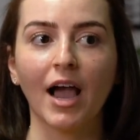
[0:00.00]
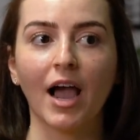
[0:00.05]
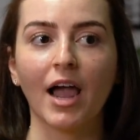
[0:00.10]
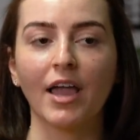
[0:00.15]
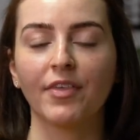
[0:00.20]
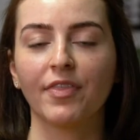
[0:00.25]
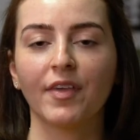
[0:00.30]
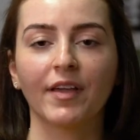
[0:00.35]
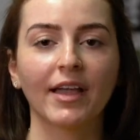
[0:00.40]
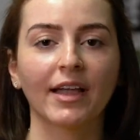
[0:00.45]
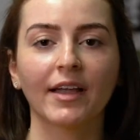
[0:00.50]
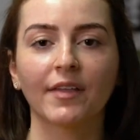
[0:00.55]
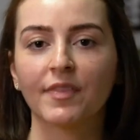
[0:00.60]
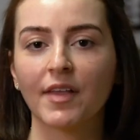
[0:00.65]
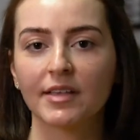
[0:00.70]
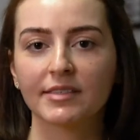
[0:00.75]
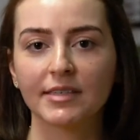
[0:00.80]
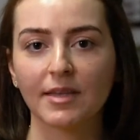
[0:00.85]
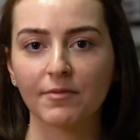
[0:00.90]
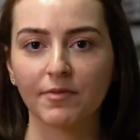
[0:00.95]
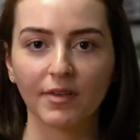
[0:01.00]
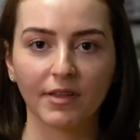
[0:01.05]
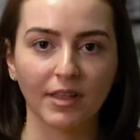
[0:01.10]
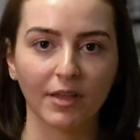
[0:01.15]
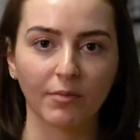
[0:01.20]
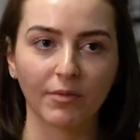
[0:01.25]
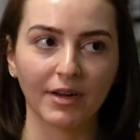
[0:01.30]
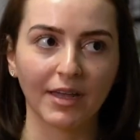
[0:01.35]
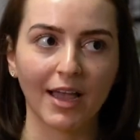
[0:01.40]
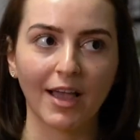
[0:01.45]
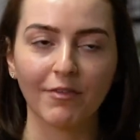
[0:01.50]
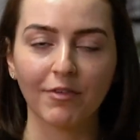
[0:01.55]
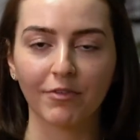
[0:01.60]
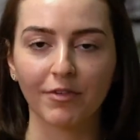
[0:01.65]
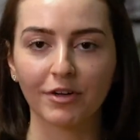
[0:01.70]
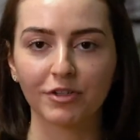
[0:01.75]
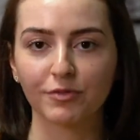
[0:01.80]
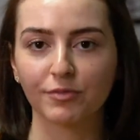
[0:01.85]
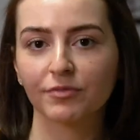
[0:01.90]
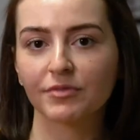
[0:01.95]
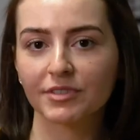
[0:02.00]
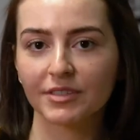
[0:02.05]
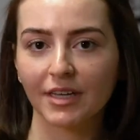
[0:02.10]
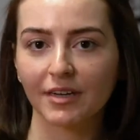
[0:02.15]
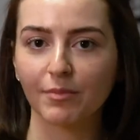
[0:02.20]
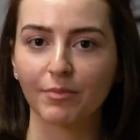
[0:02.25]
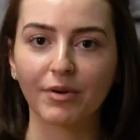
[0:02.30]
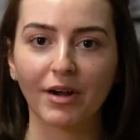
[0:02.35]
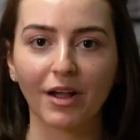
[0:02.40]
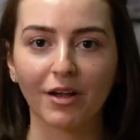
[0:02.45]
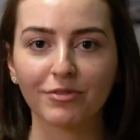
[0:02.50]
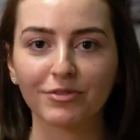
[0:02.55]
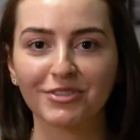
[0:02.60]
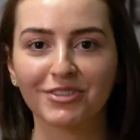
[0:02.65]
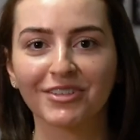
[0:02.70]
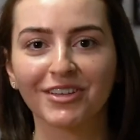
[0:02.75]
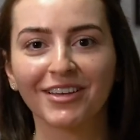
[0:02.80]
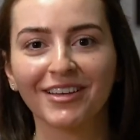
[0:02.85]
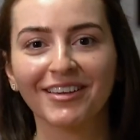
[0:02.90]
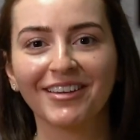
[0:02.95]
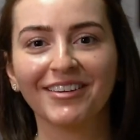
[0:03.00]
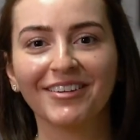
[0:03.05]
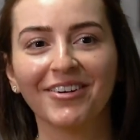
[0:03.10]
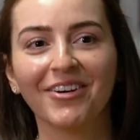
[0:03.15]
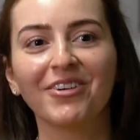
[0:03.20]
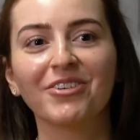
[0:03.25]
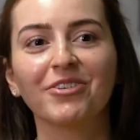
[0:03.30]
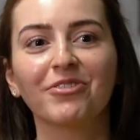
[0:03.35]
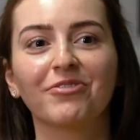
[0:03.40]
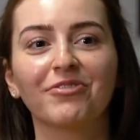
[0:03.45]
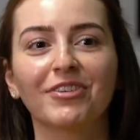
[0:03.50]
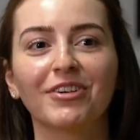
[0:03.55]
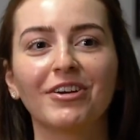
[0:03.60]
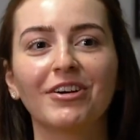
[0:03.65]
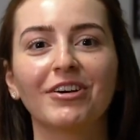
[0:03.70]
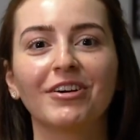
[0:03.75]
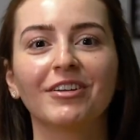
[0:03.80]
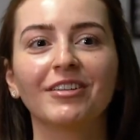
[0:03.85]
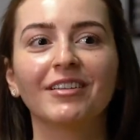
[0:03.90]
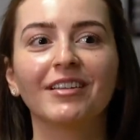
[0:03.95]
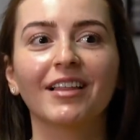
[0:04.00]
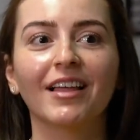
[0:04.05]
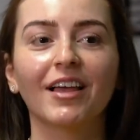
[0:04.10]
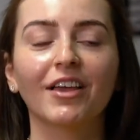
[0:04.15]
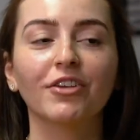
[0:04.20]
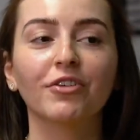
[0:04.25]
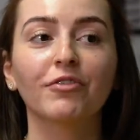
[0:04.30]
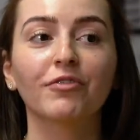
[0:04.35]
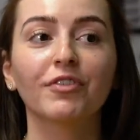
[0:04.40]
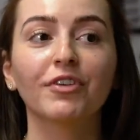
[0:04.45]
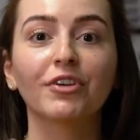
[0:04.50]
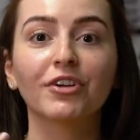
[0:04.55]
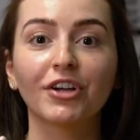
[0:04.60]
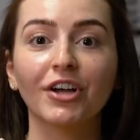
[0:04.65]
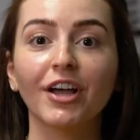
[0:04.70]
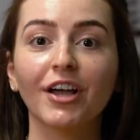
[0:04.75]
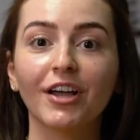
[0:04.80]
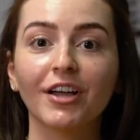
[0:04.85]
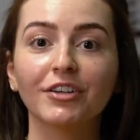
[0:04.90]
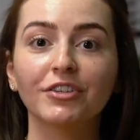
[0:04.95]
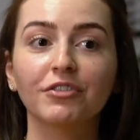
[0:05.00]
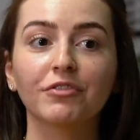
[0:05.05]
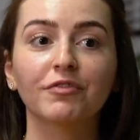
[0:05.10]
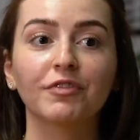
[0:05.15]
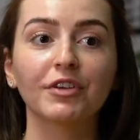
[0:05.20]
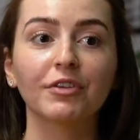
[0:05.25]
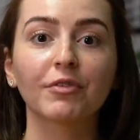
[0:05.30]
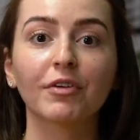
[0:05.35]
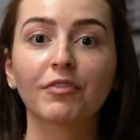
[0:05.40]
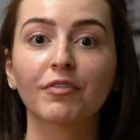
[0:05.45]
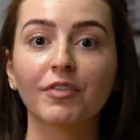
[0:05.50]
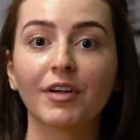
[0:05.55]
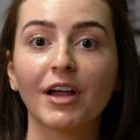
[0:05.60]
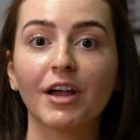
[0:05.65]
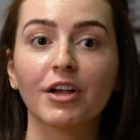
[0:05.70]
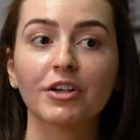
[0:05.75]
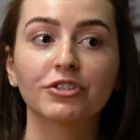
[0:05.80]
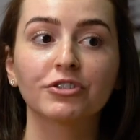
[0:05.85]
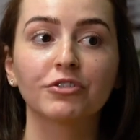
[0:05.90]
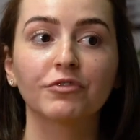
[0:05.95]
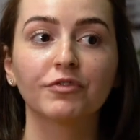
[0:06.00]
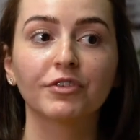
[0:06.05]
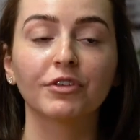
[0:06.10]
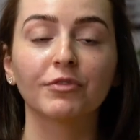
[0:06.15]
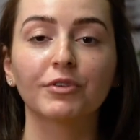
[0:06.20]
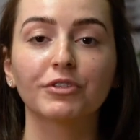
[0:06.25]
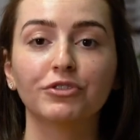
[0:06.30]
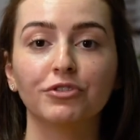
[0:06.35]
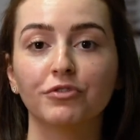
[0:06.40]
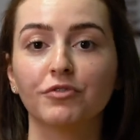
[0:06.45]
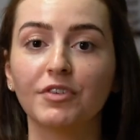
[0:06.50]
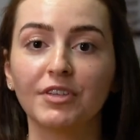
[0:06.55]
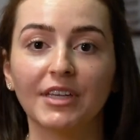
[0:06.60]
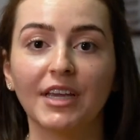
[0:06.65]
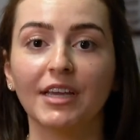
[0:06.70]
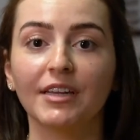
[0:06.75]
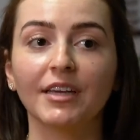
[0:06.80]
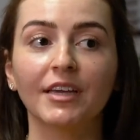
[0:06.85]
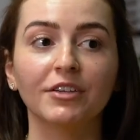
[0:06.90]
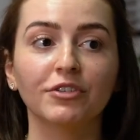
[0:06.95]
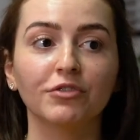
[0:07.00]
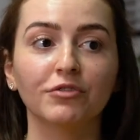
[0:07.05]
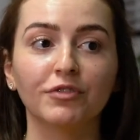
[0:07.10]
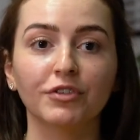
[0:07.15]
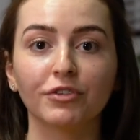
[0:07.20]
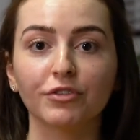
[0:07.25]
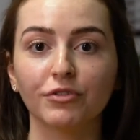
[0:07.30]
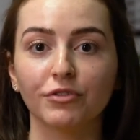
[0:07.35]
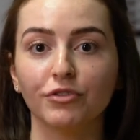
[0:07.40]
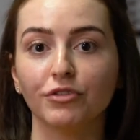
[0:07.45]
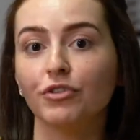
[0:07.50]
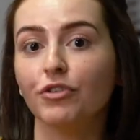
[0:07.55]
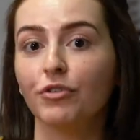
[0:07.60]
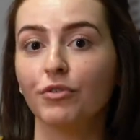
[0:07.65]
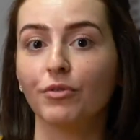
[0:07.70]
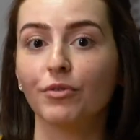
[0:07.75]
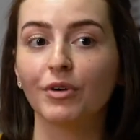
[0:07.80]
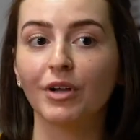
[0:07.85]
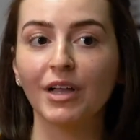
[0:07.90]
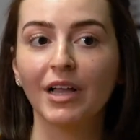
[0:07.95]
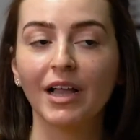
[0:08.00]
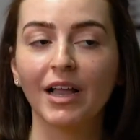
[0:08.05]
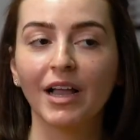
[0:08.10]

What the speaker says: I think I get that same feeling when I have a fresh set of brows. You know, you feel good, you feel refreshed, you feel rejuvenated, you feel new.